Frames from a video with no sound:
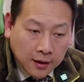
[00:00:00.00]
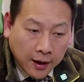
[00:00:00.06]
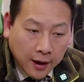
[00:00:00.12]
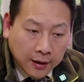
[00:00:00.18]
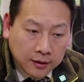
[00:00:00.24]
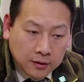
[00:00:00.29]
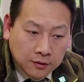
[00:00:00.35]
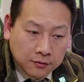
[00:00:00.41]

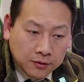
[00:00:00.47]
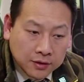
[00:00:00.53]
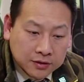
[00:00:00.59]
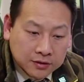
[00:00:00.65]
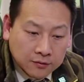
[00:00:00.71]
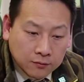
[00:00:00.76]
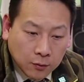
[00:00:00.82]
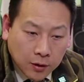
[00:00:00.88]
And the
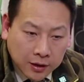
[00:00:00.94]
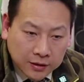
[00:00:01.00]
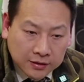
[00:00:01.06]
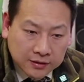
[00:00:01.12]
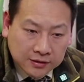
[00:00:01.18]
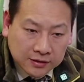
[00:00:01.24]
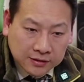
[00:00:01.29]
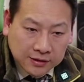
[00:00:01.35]
reason why
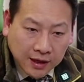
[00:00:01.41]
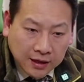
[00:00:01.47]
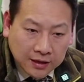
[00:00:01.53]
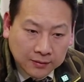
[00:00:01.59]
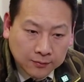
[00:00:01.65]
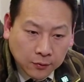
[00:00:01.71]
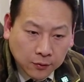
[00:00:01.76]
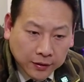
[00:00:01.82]
this is
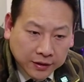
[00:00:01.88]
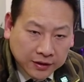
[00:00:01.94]
slightly more